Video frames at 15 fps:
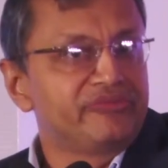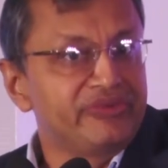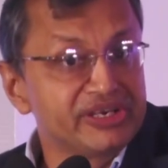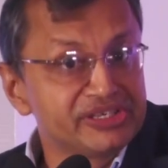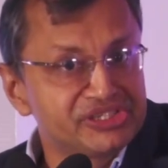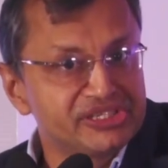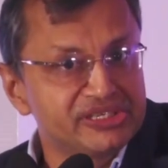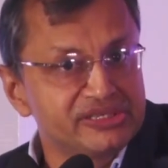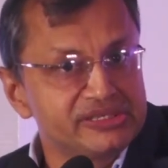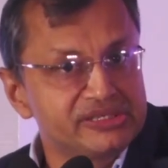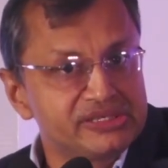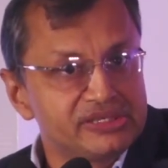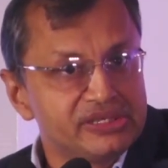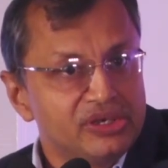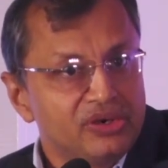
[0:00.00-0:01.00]

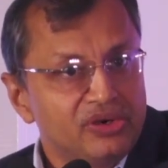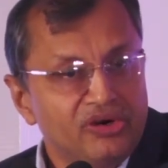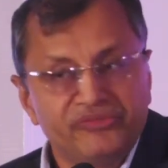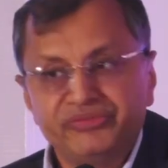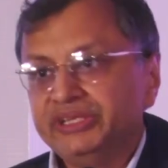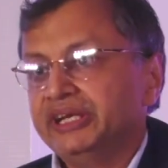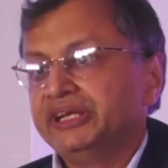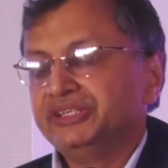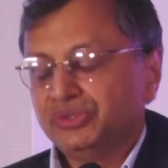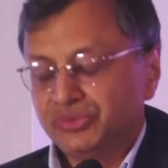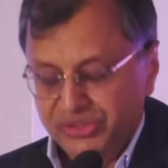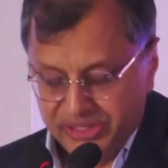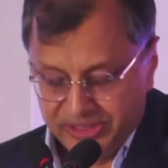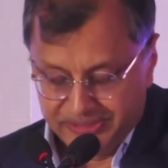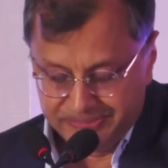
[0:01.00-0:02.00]
functions of the end
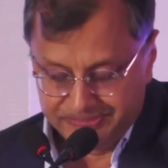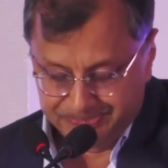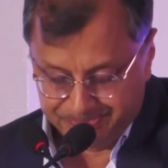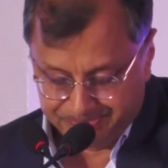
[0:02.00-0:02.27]
user.